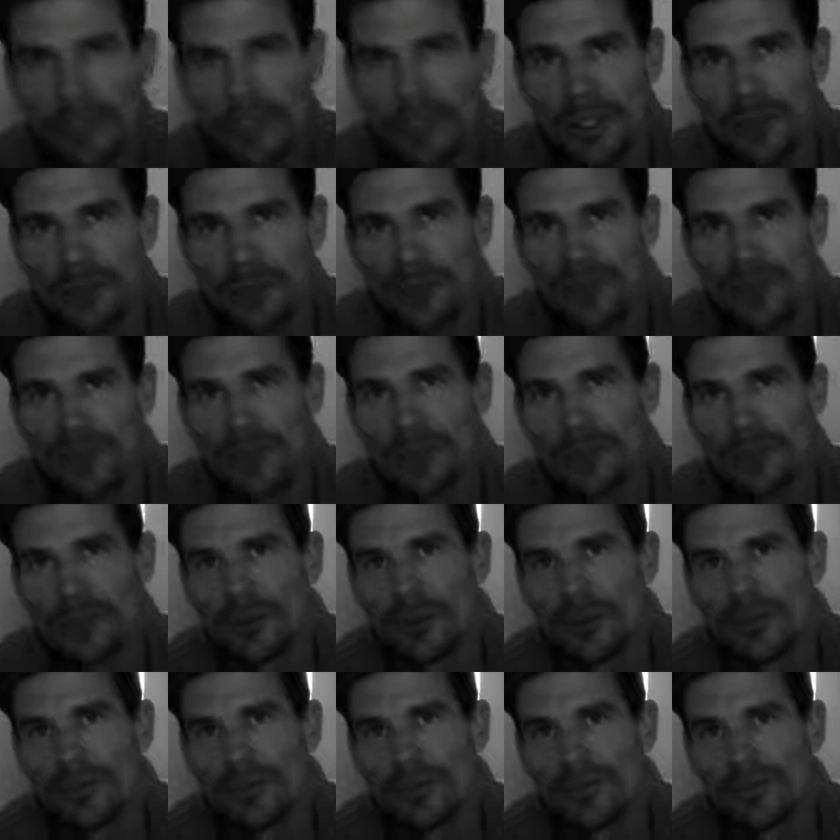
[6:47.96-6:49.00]
my girlfriend
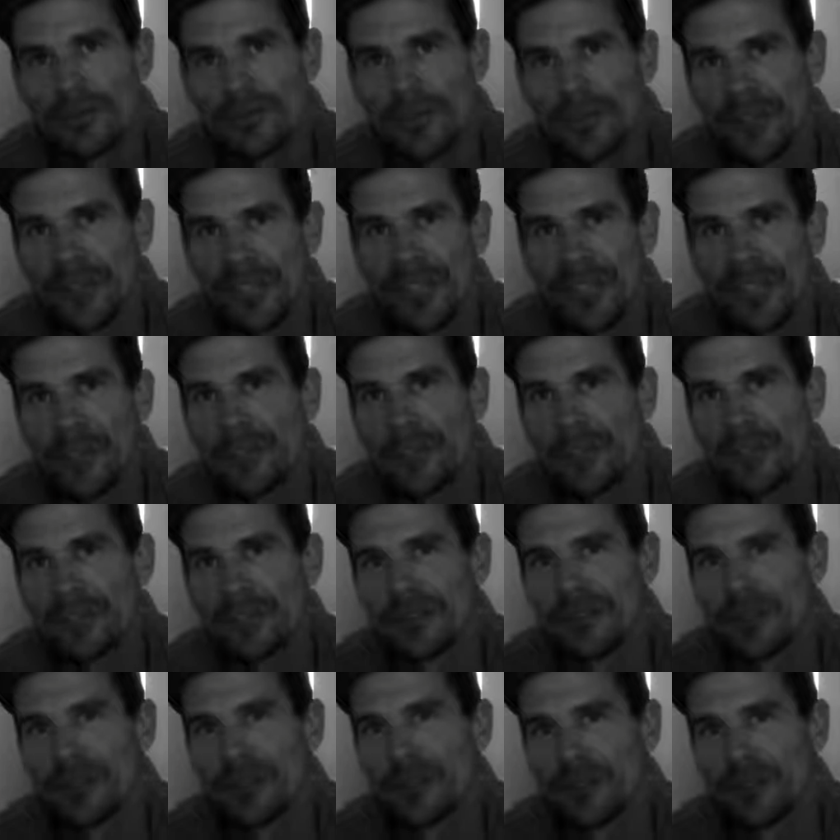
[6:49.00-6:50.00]
Tori, sending a message on